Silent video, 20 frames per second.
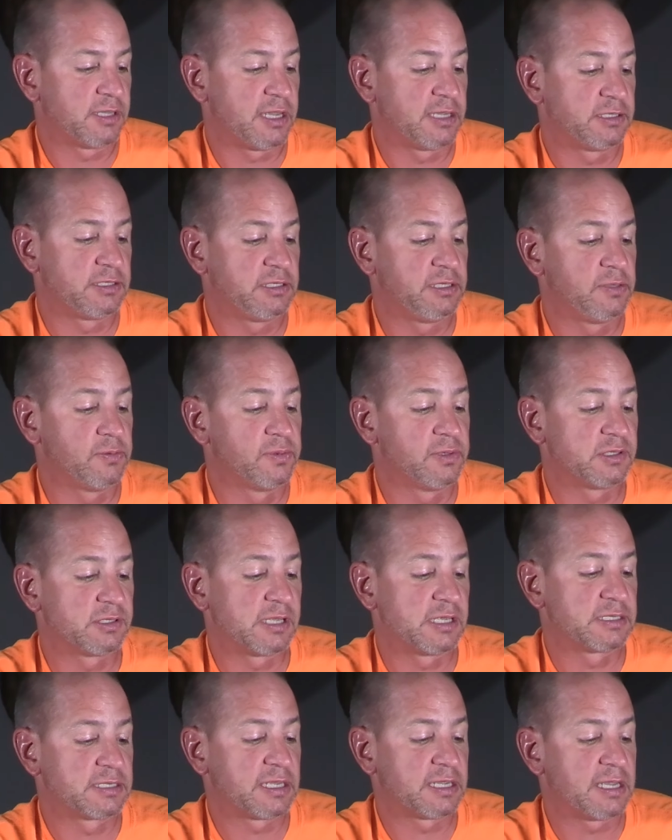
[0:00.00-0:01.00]
I see what
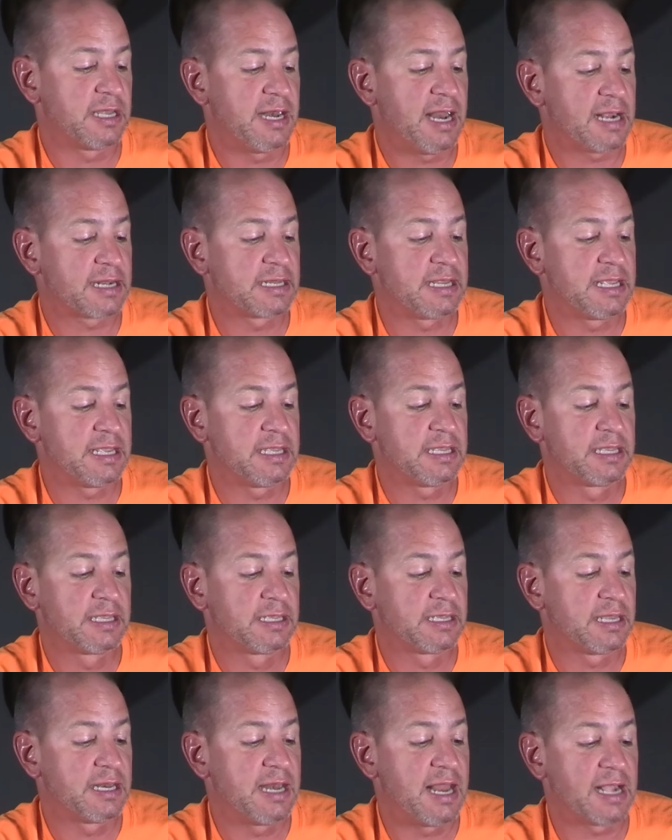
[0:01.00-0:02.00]
says connecting,
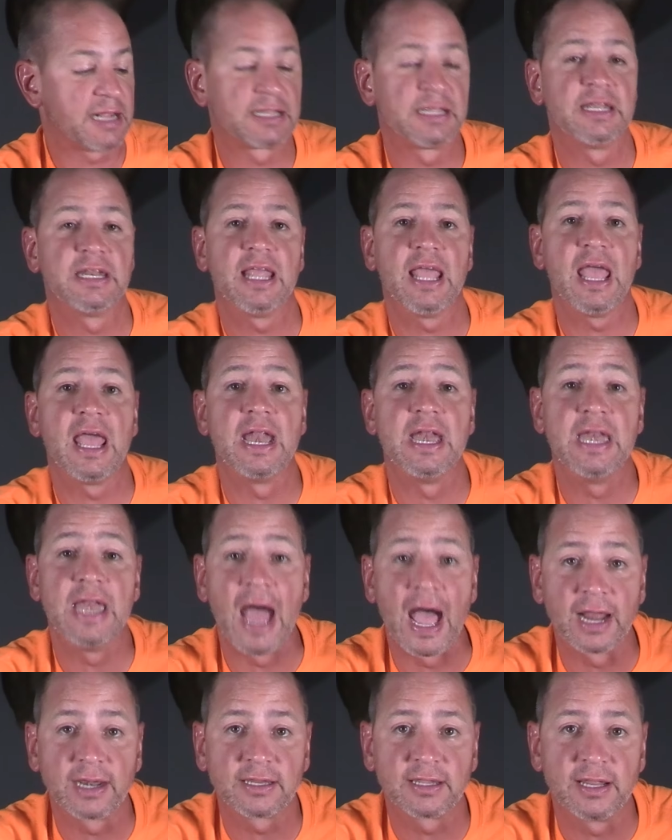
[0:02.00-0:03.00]
connected, and
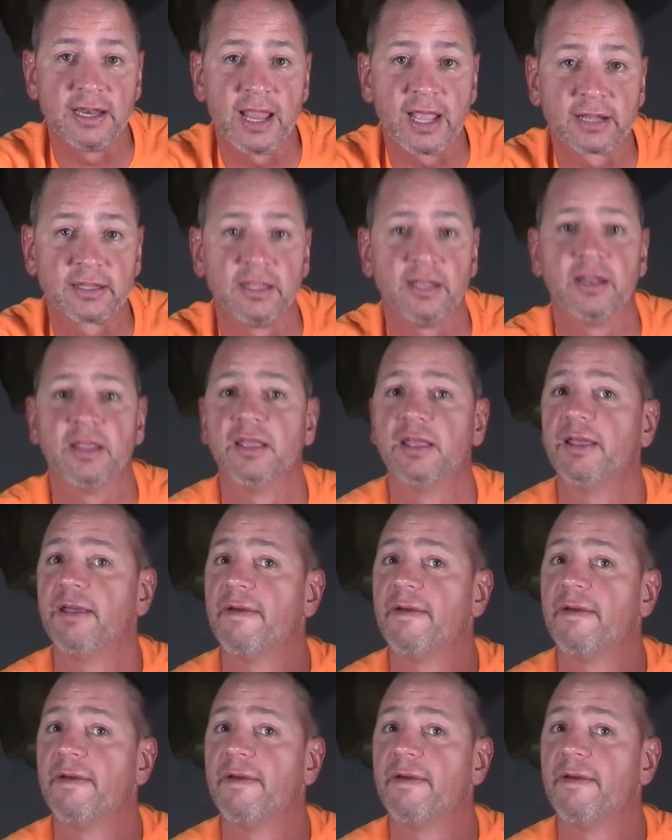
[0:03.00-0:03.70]
not connected.